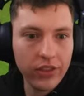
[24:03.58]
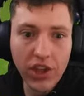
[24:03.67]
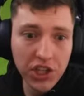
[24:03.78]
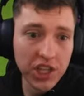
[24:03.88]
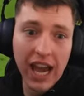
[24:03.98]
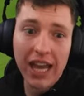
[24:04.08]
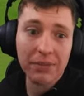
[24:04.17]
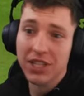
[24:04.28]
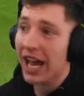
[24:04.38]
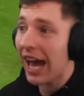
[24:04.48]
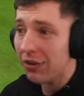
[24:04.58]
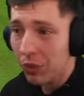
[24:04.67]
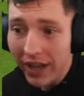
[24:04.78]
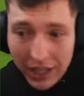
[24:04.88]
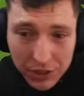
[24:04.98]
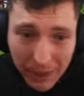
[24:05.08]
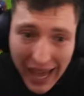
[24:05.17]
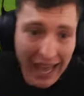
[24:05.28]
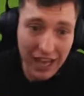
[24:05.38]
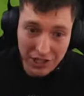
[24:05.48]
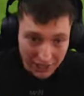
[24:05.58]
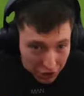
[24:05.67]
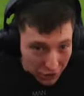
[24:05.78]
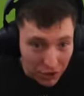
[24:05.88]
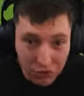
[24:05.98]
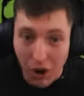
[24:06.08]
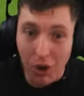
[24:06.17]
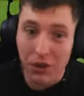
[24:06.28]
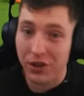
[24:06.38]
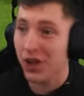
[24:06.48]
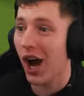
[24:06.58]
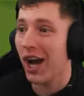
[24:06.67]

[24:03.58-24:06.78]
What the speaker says: This game is, when it's literally a roll of the